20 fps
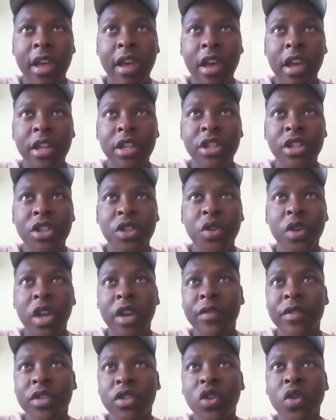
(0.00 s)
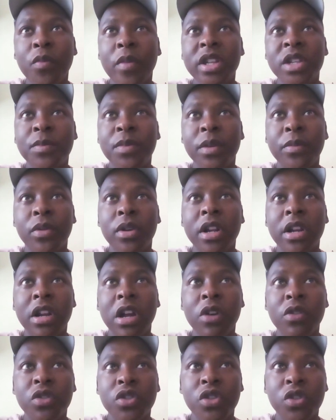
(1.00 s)
and you have so much people
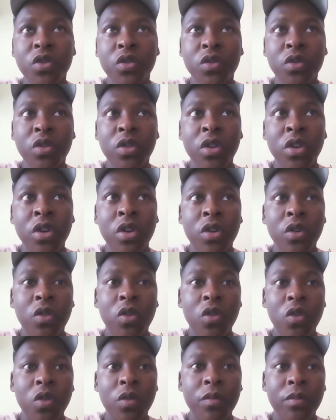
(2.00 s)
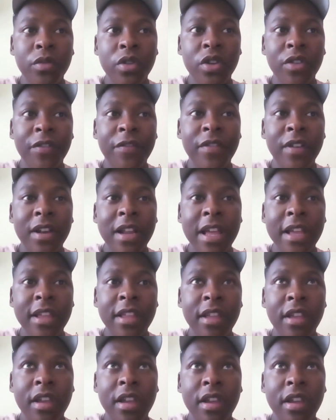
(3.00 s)
around you whom you feel
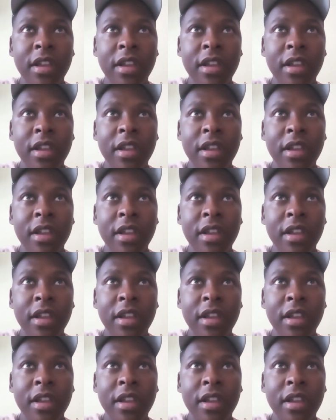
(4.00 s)
like